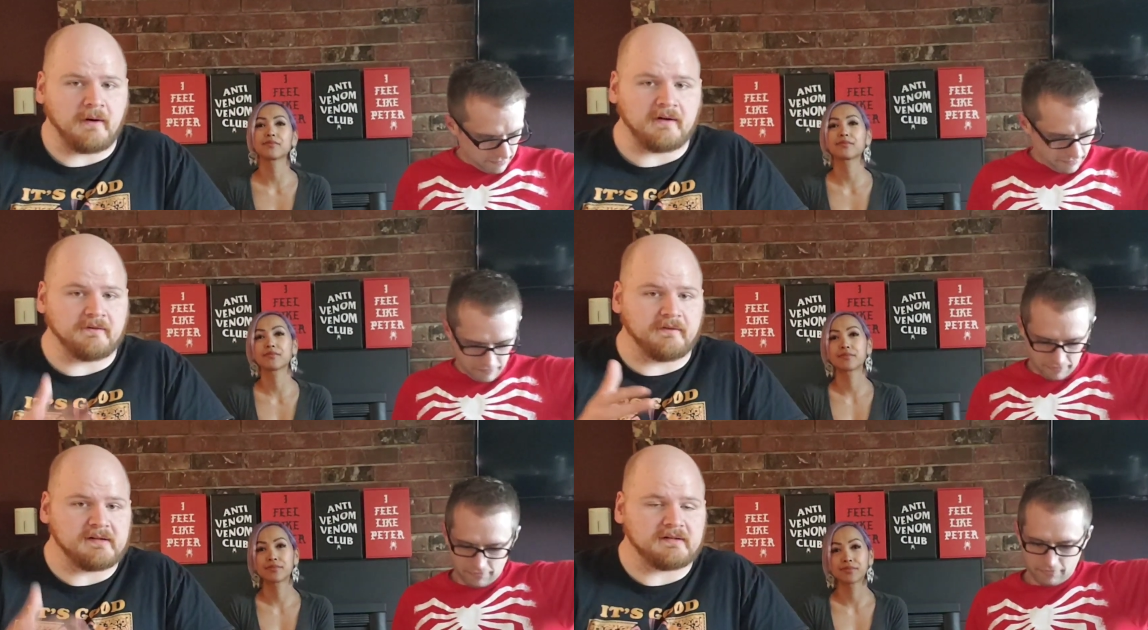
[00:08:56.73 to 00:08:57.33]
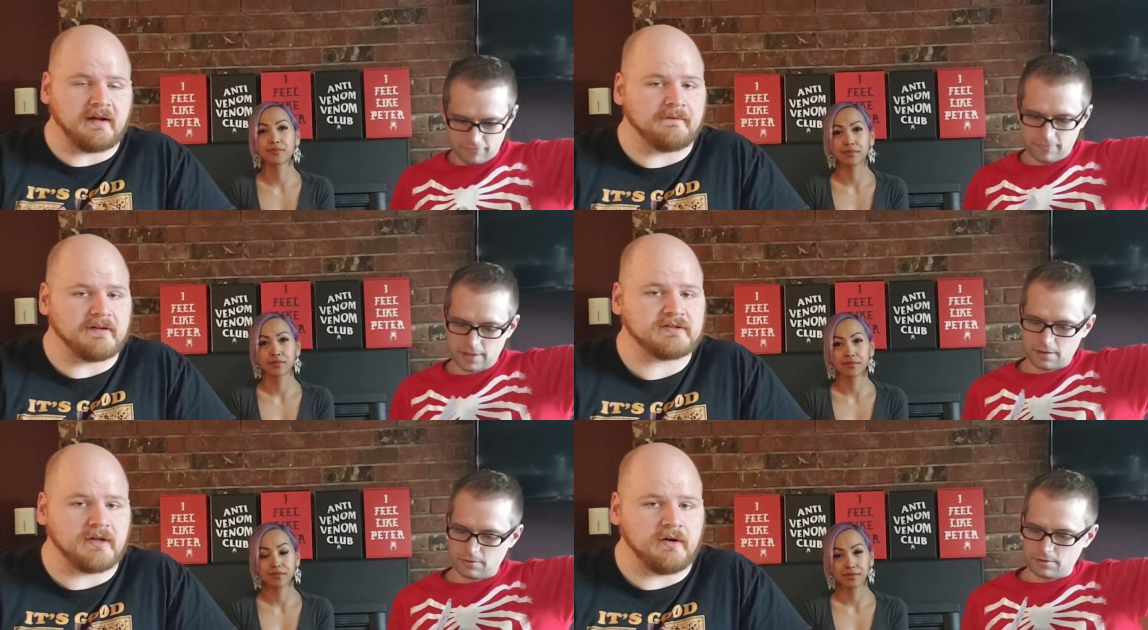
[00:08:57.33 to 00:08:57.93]
Speaker 1: part of
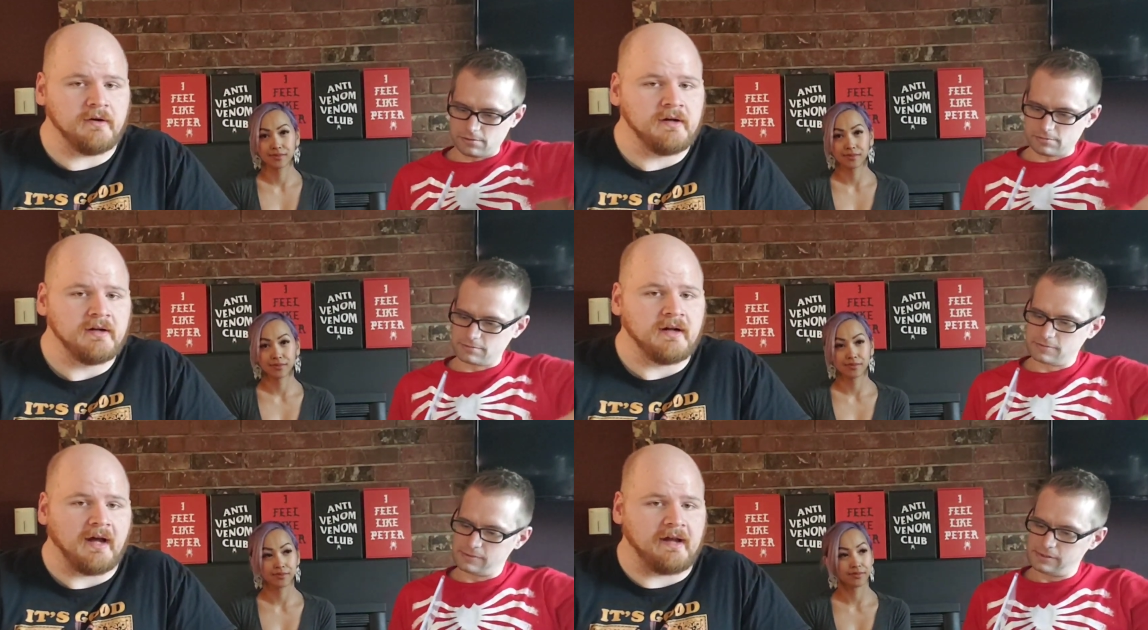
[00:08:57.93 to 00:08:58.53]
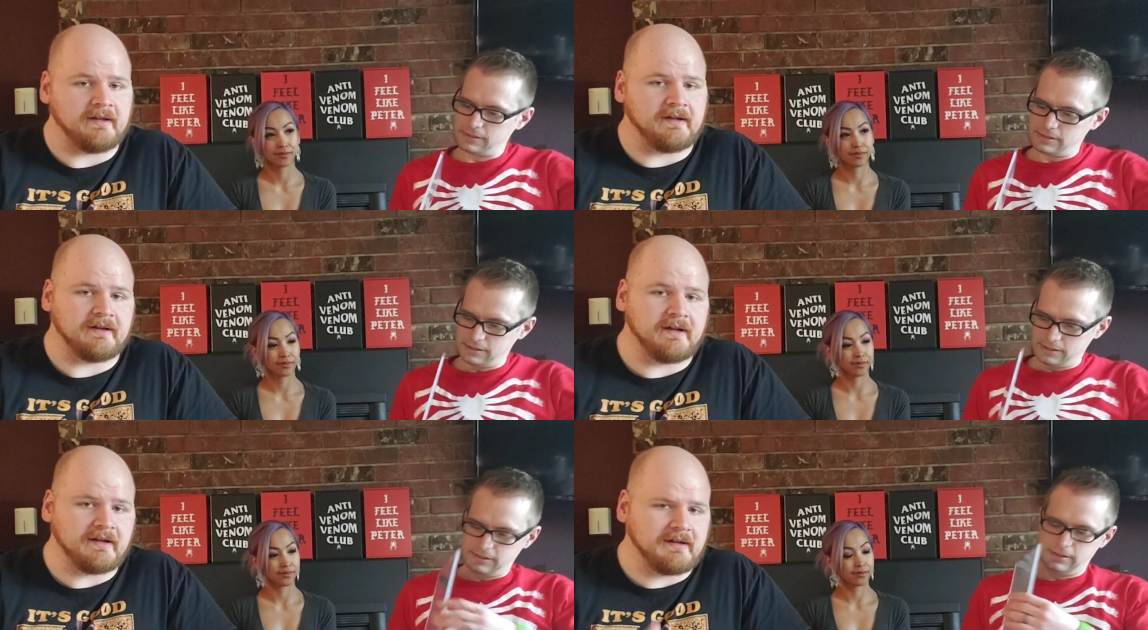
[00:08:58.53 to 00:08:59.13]
the show. Oh. And then
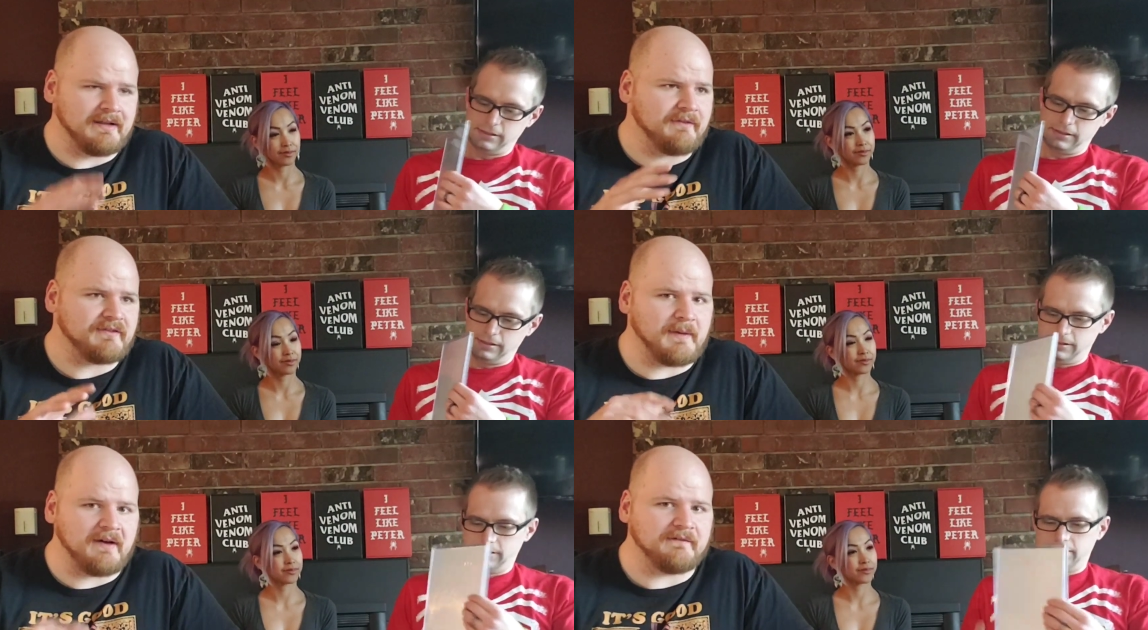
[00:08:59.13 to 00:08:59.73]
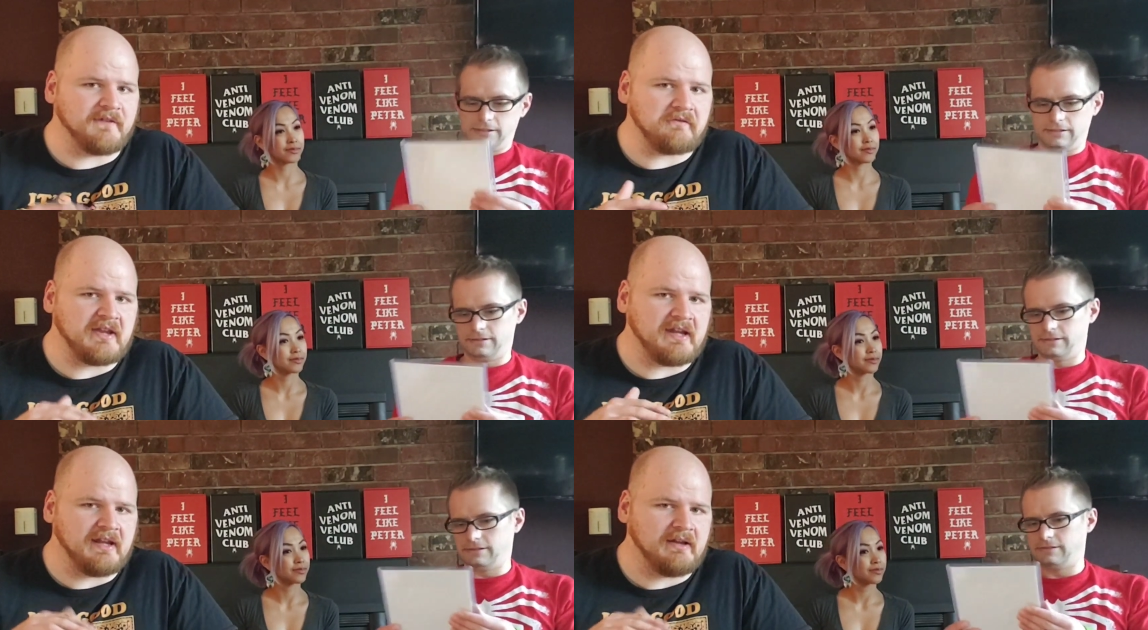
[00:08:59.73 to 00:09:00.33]
he left about
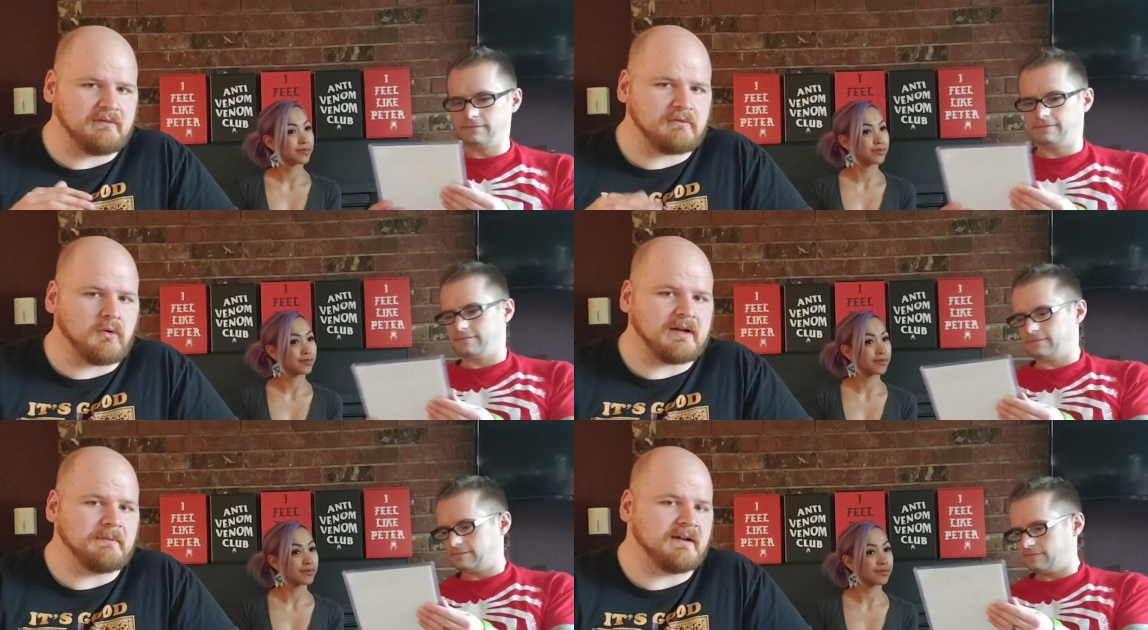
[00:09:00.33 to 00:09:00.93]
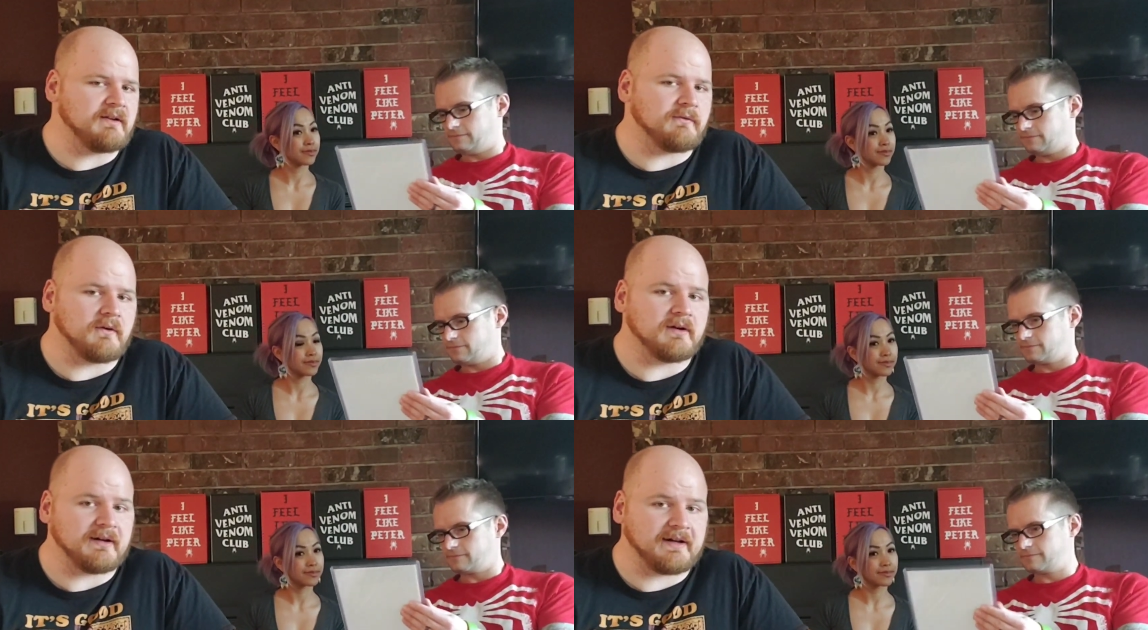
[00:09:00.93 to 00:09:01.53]
15, 20 minutes
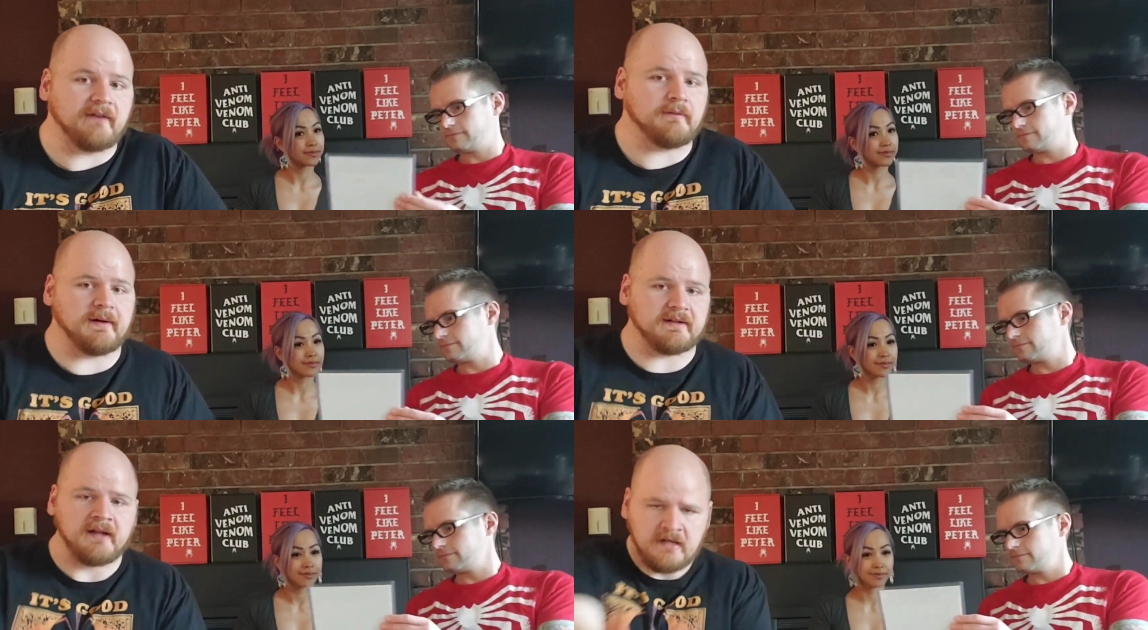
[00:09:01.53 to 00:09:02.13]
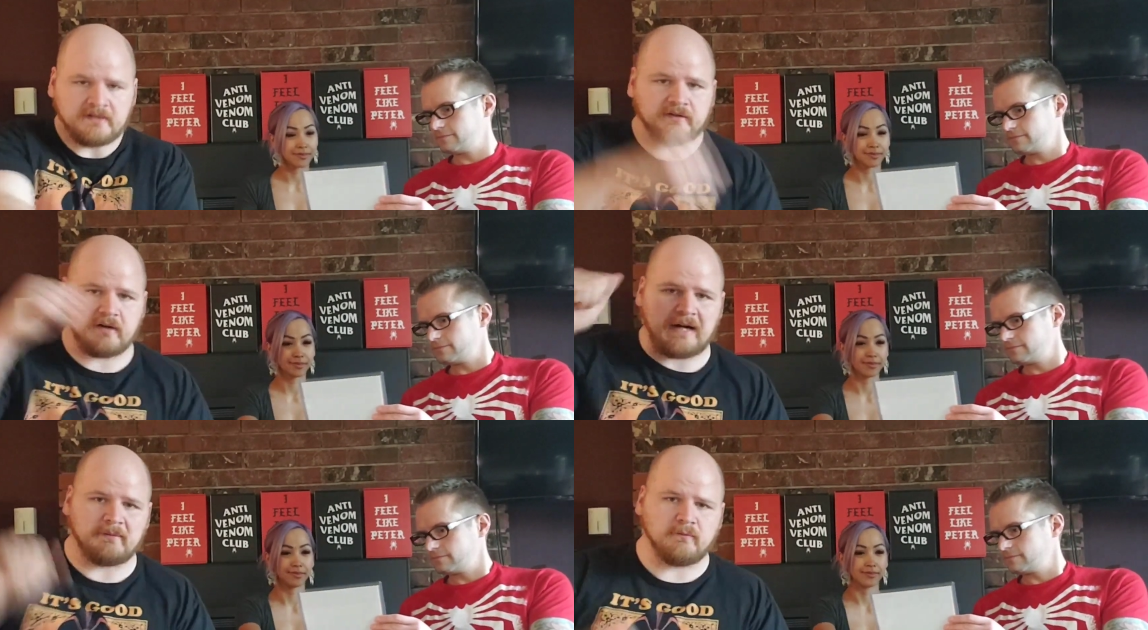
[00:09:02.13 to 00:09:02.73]
for giveaways, just
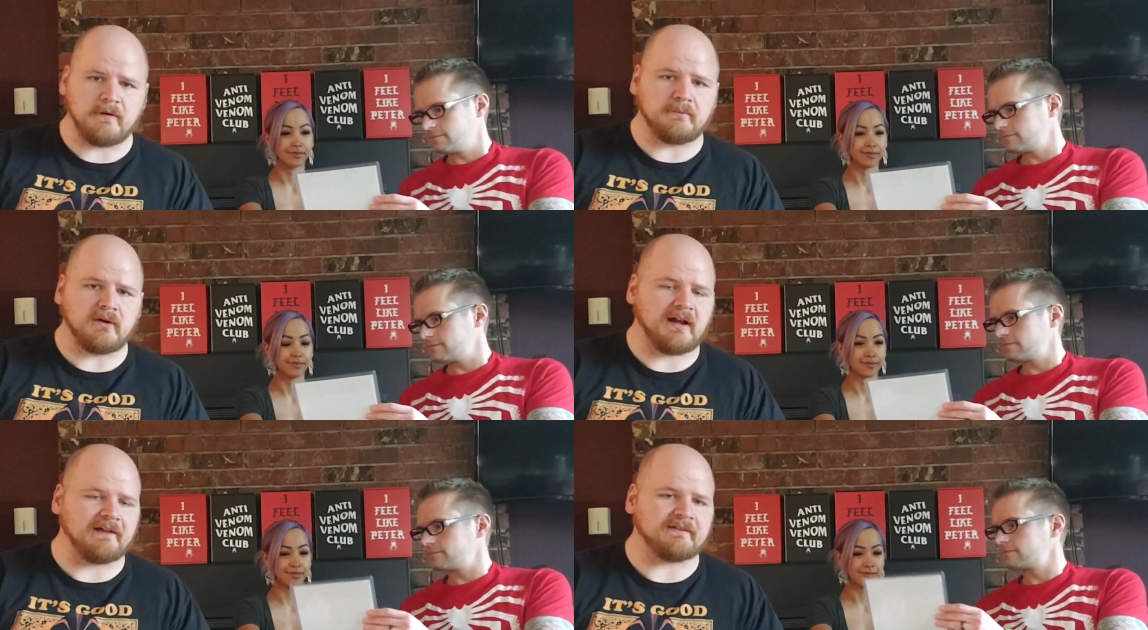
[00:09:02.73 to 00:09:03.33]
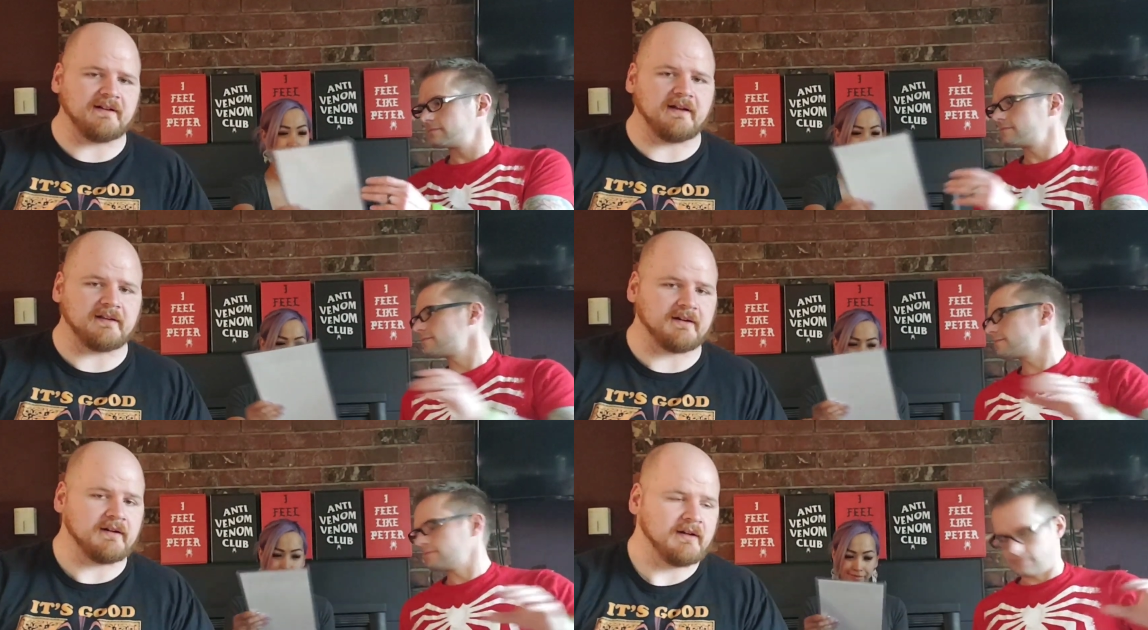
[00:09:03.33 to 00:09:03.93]
grabbing one book after
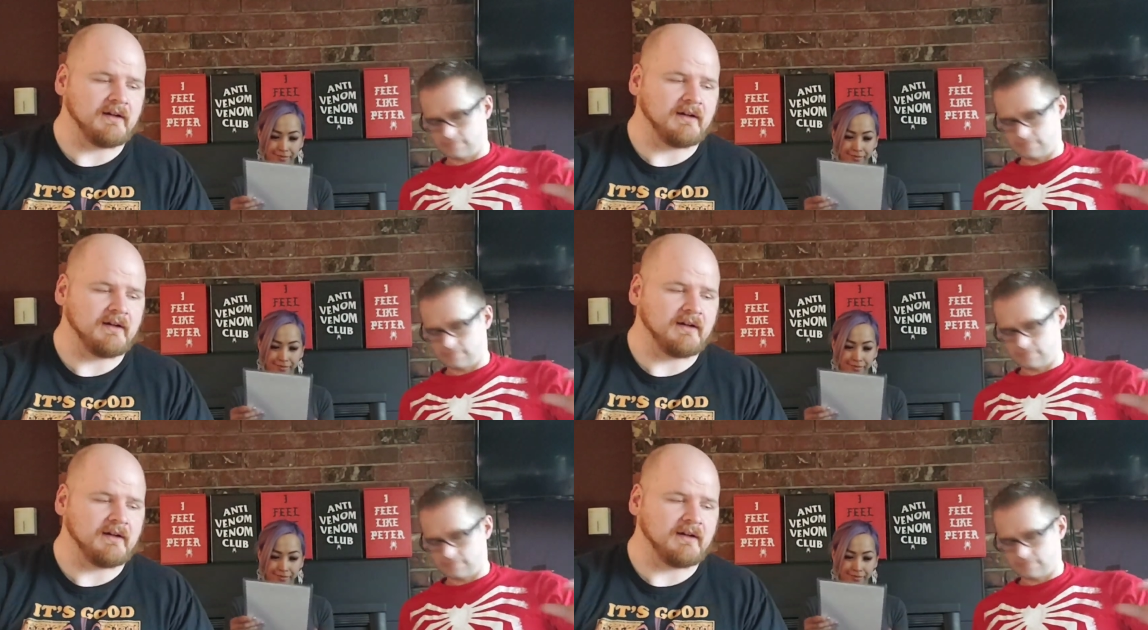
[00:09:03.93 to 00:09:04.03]
another.